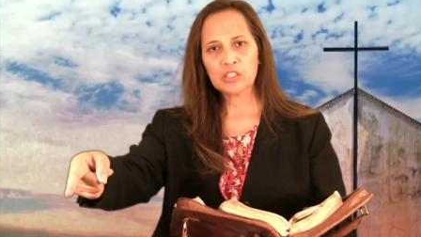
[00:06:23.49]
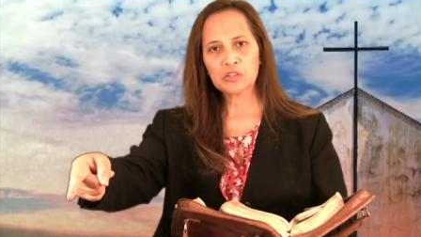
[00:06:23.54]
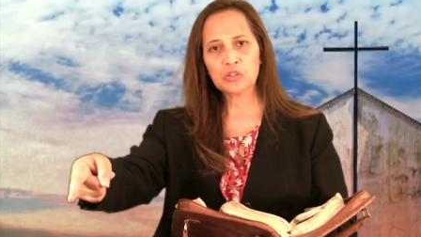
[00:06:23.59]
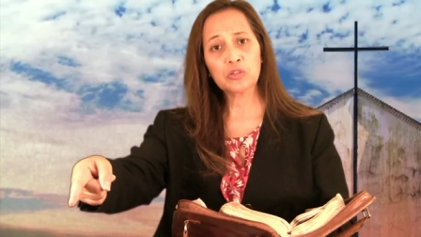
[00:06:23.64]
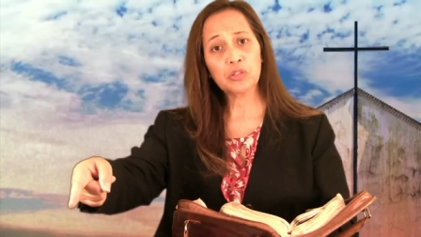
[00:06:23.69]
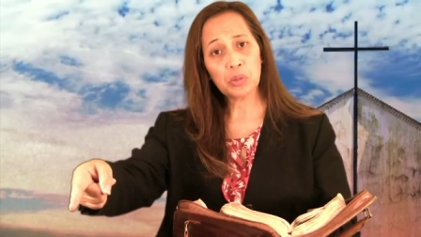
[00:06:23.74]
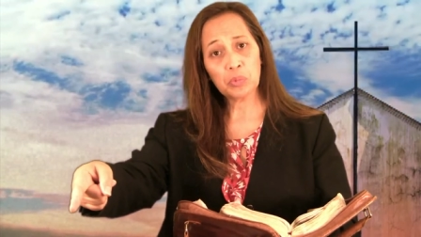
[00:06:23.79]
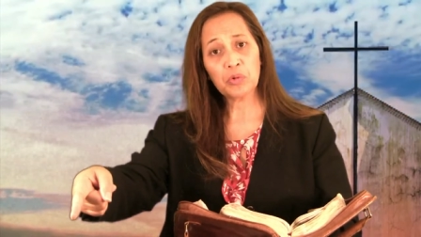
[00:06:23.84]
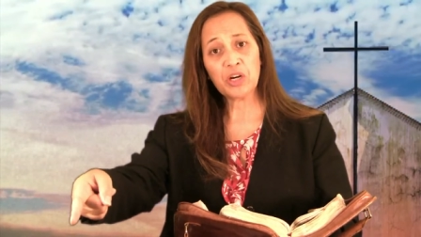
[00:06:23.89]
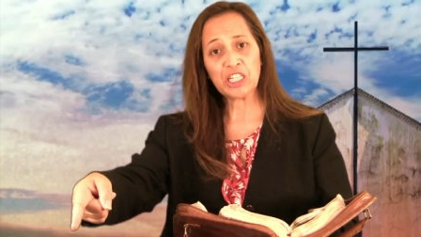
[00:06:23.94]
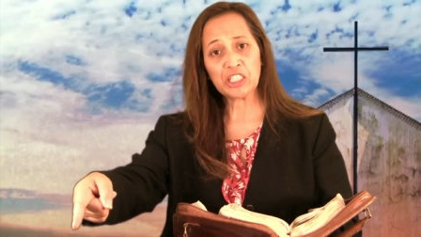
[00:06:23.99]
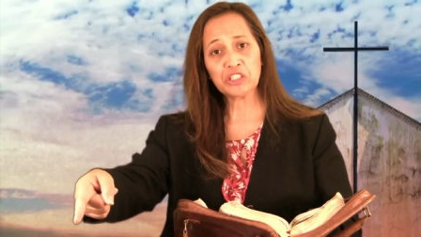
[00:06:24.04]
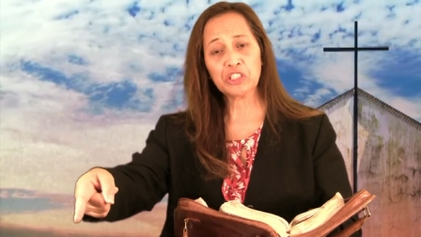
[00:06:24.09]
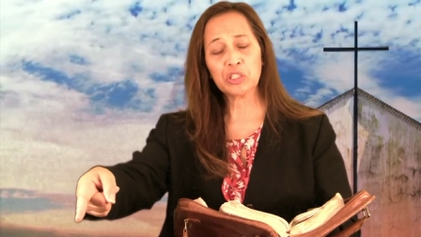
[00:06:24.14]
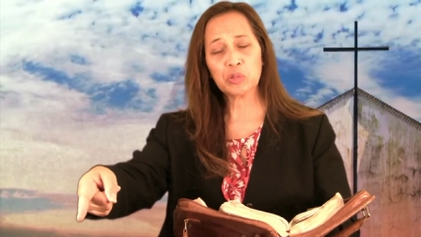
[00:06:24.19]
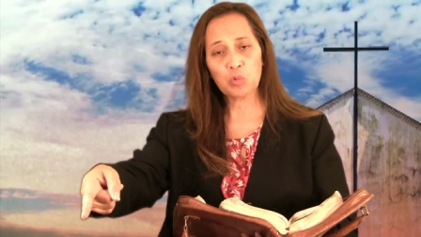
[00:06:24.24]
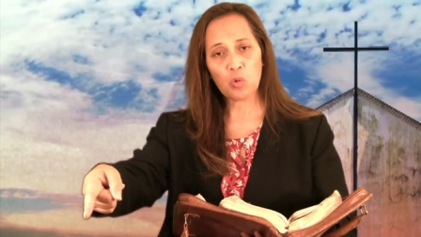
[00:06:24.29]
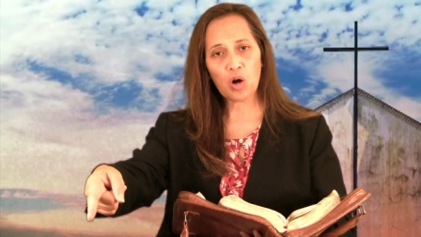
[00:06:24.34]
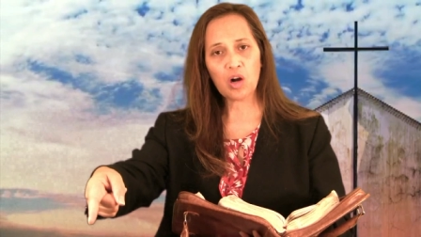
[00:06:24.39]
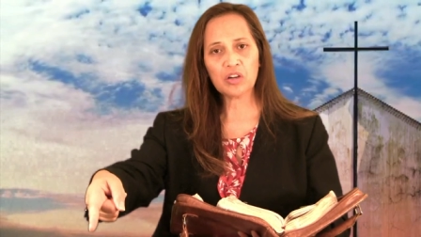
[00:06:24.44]
to the
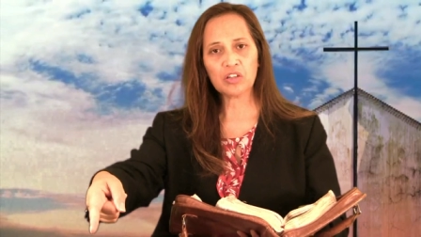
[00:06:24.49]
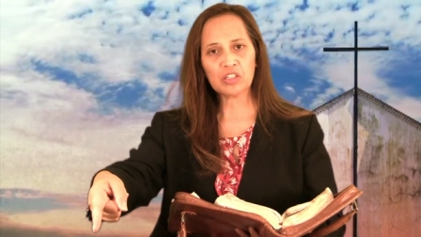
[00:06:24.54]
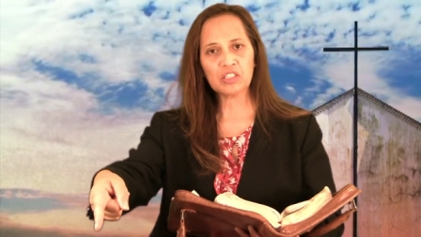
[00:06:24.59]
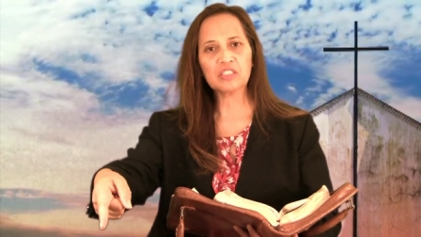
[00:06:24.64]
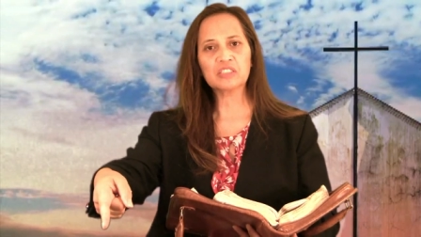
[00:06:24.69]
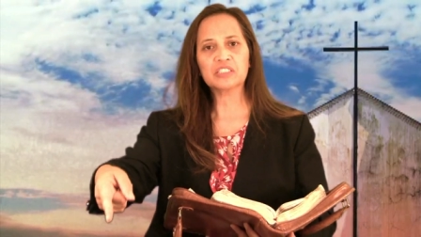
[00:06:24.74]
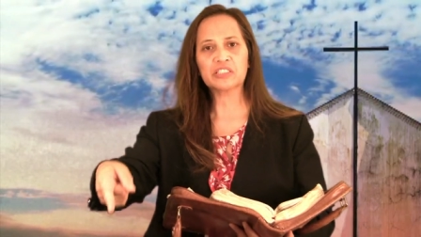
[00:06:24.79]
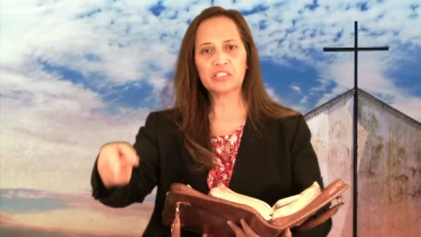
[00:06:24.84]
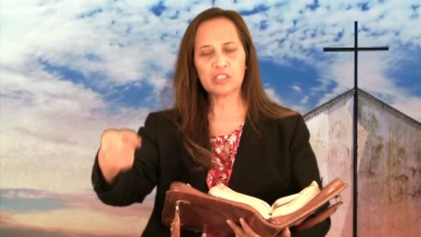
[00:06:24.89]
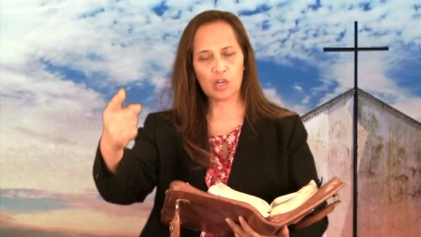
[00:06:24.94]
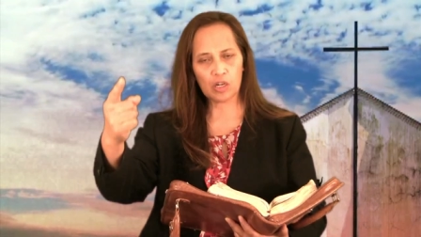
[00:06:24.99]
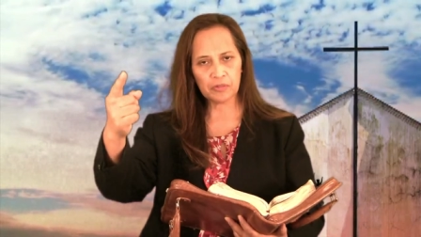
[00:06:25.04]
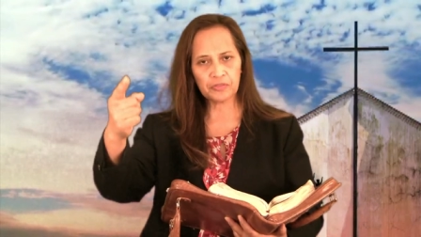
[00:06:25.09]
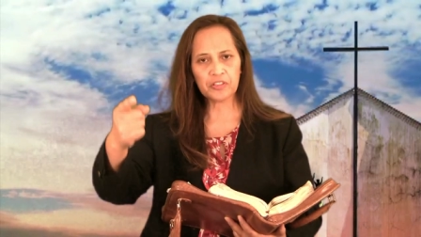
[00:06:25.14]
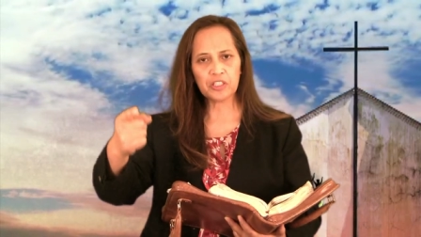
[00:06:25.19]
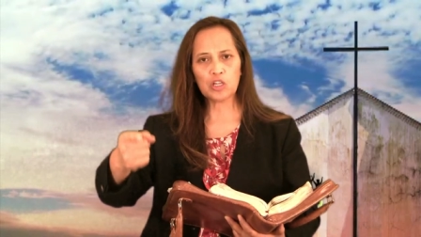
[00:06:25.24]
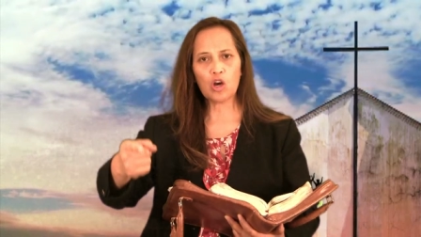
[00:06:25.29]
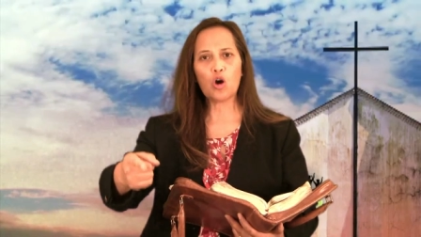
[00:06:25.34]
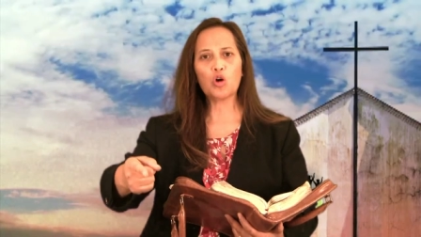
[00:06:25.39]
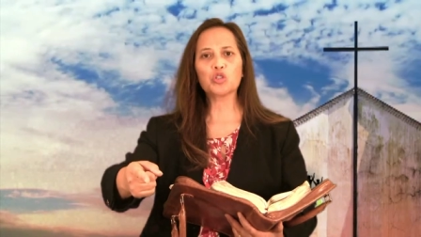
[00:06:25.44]
raging waters of
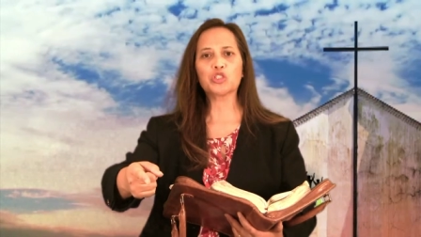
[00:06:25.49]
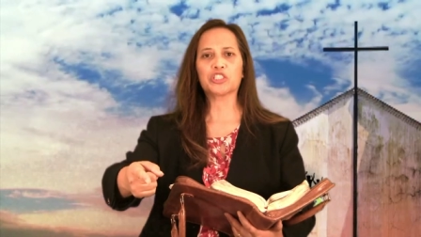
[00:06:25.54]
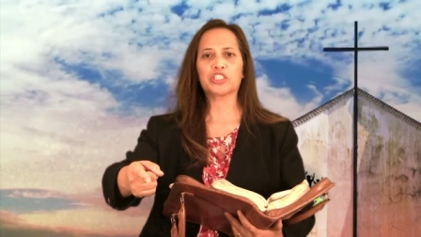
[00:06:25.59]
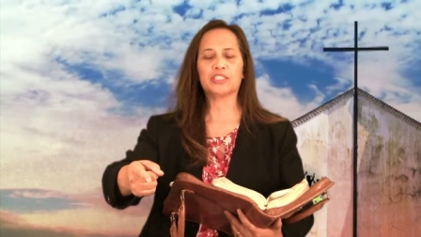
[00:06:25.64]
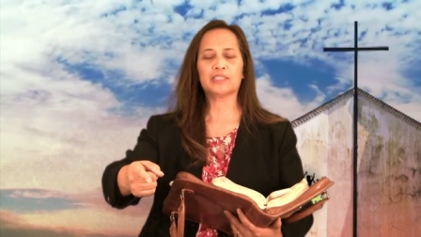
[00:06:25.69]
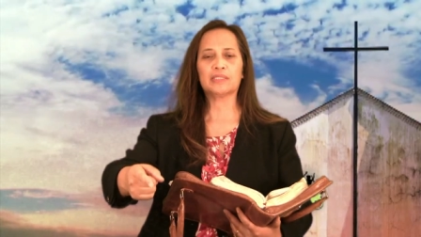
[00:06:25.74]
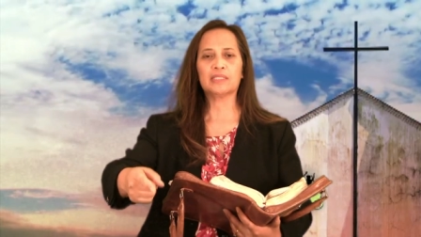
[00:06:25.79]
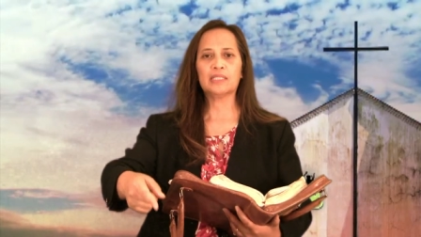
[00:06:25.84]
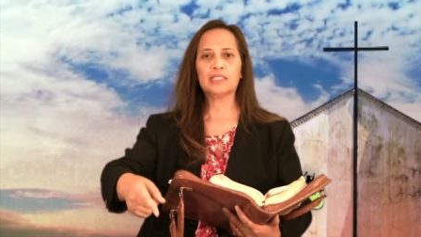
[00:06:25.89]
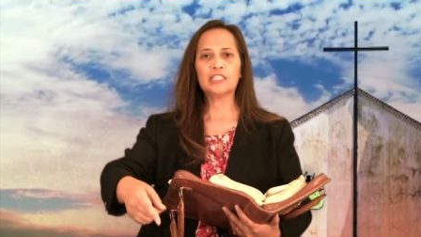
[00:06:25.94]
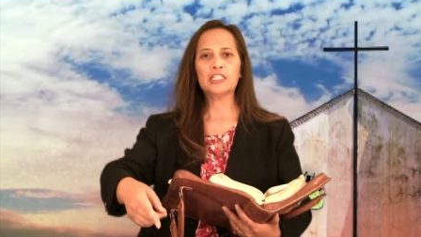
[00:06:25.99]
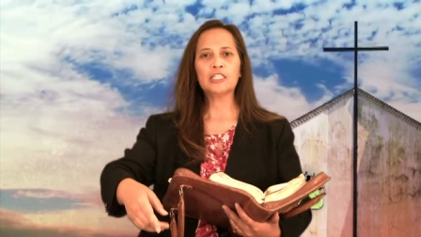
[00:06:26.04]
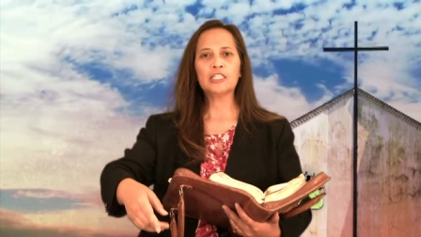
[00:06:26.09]
the ocean,